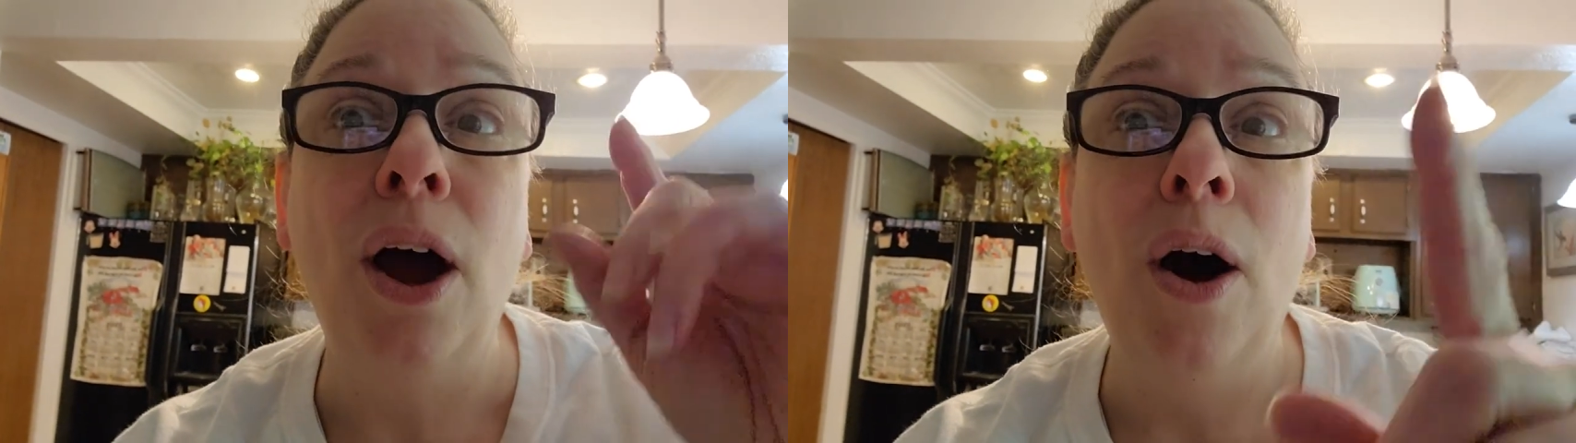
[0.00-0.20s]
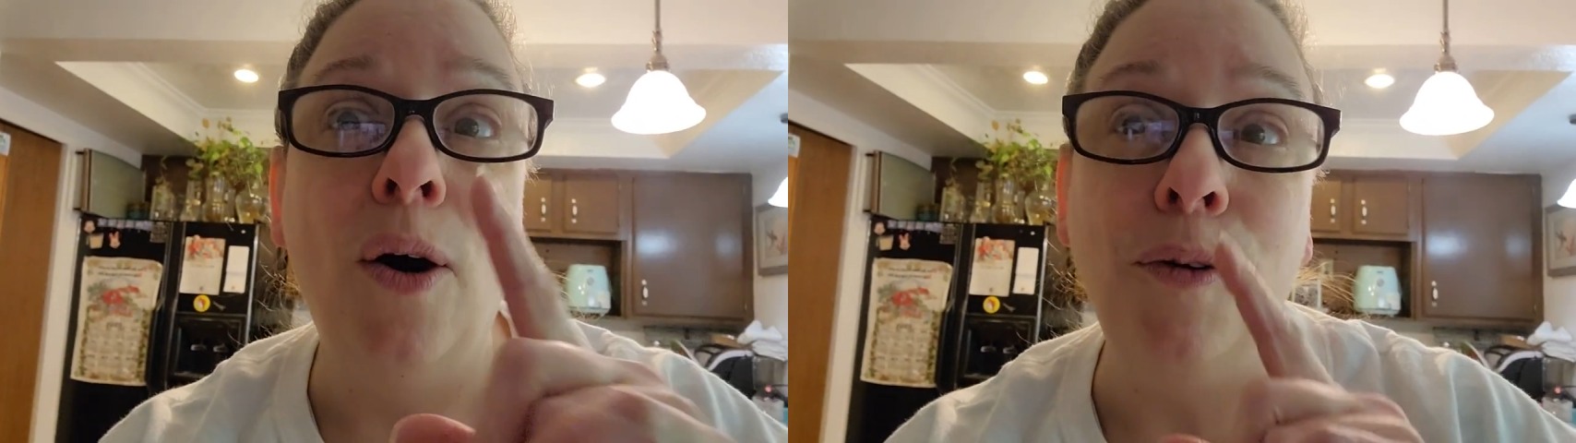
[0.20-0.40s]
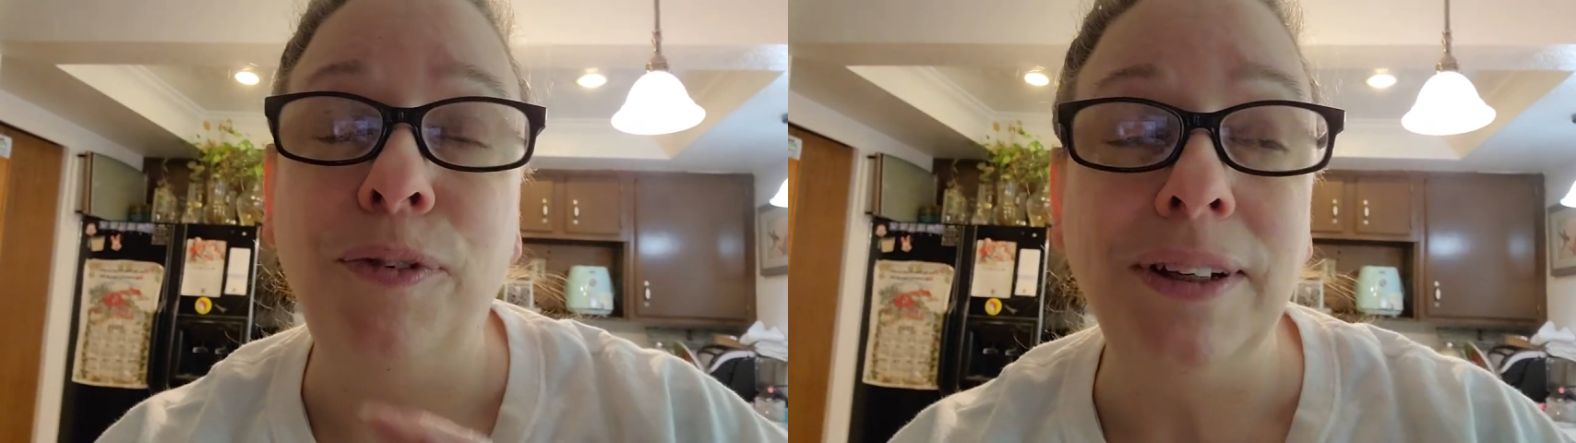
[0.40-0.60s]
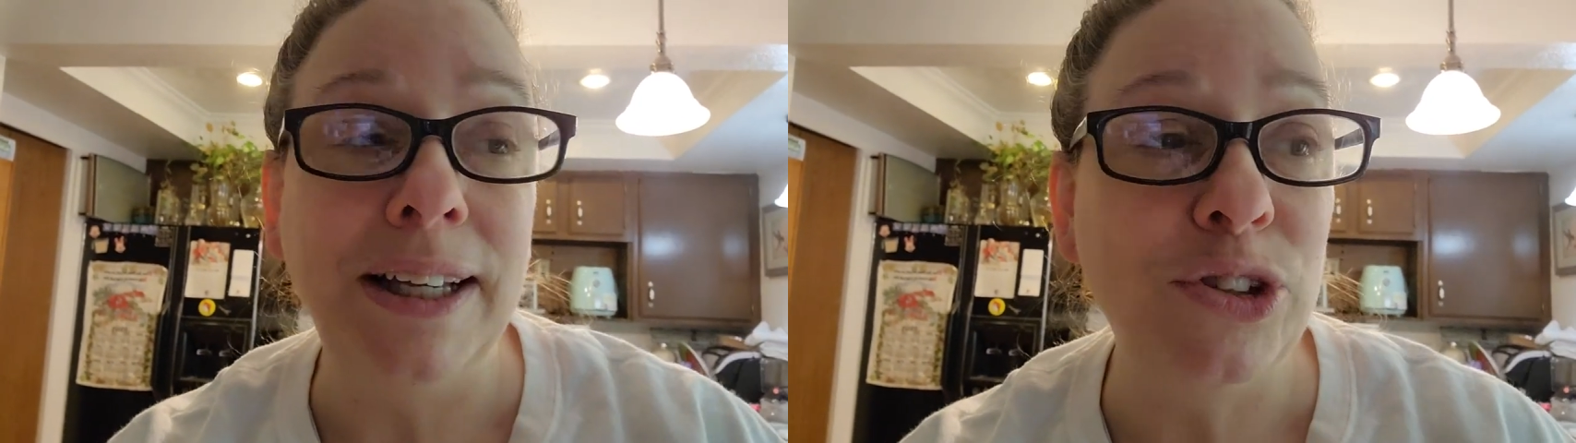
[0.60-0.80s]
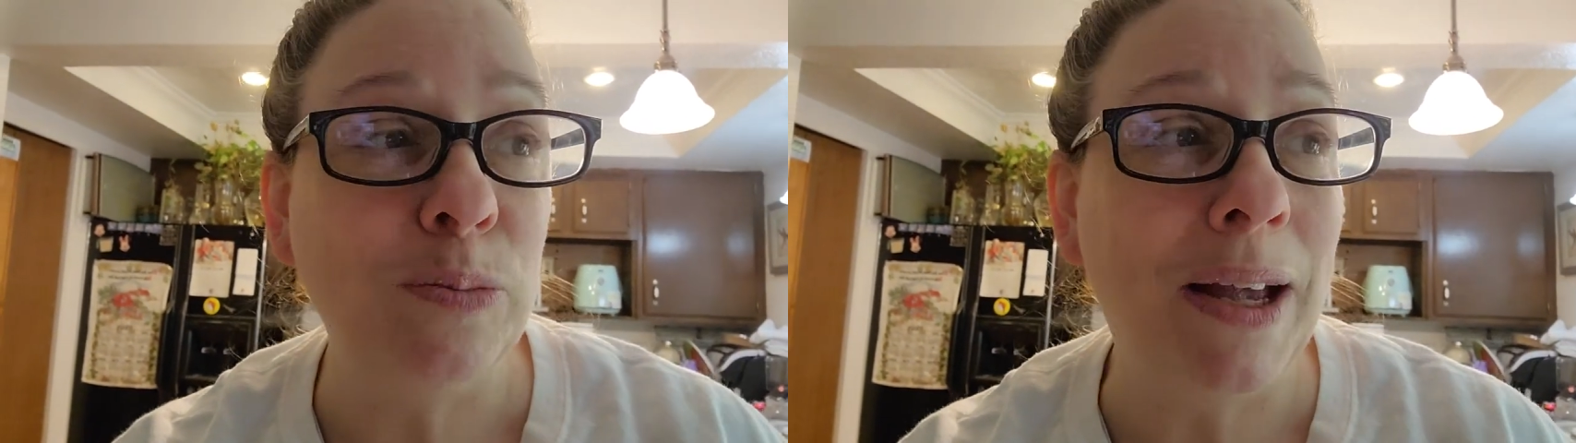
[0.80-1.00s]
hopefully
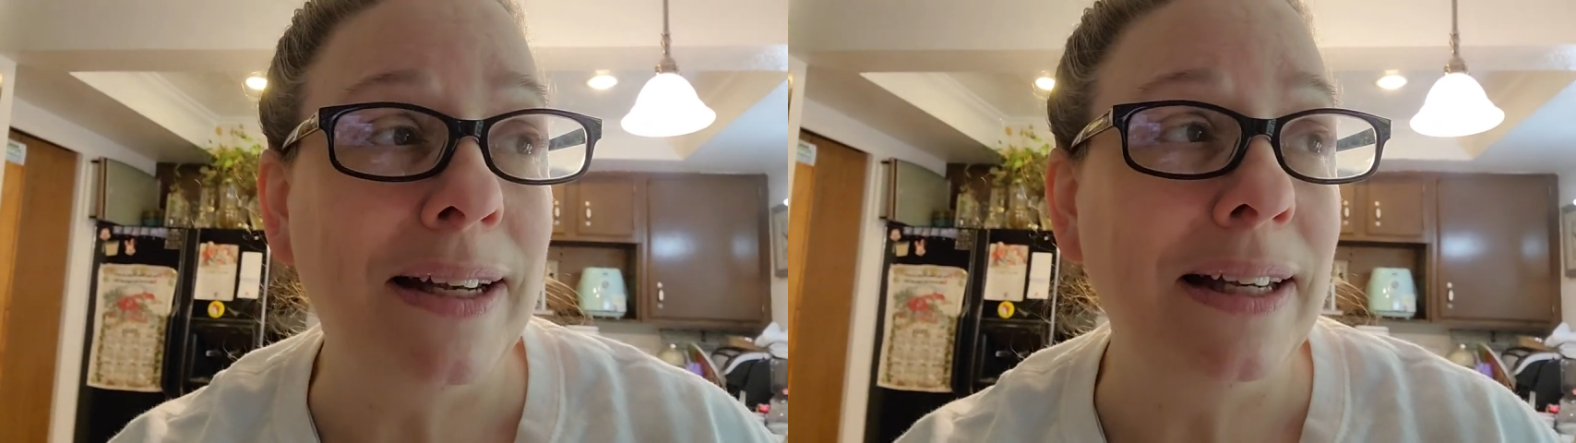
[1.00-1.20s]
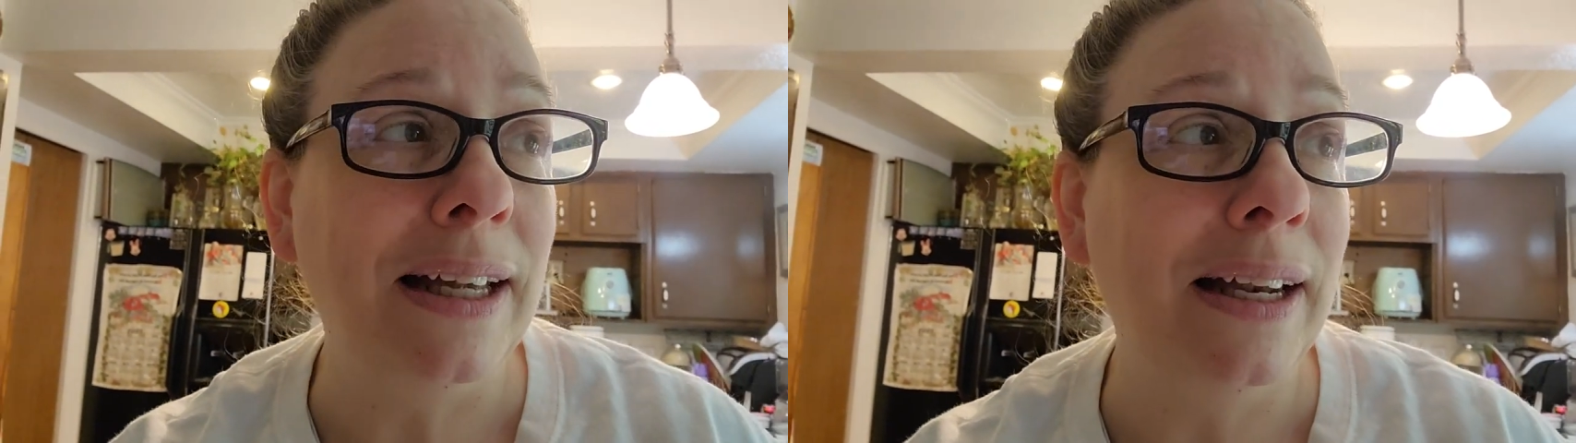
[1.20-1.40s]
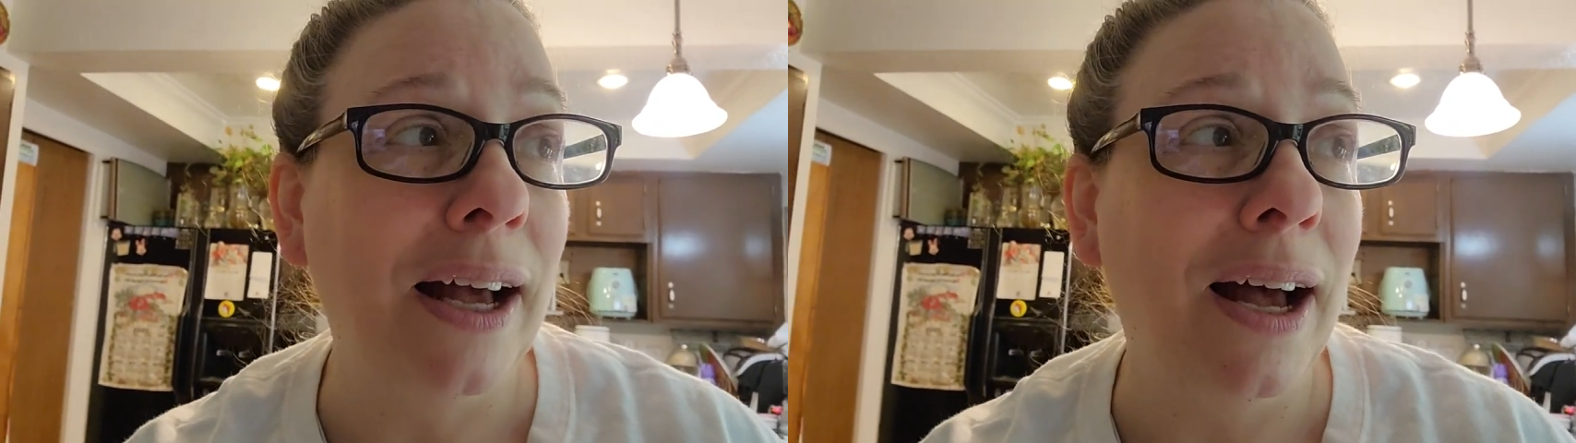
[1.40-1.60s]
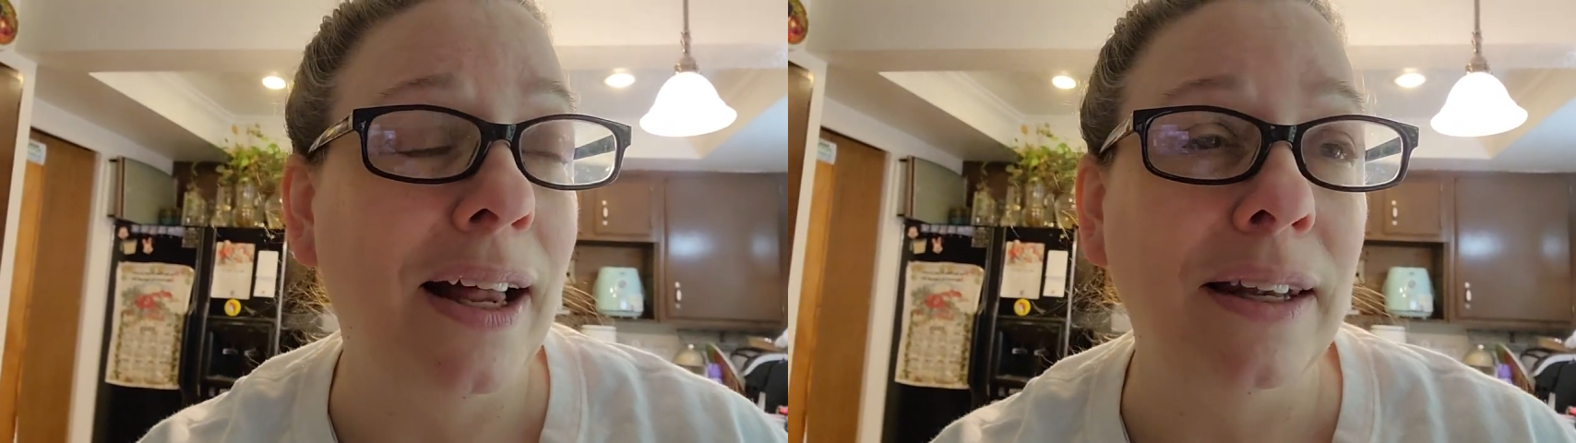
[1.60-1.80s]
spending a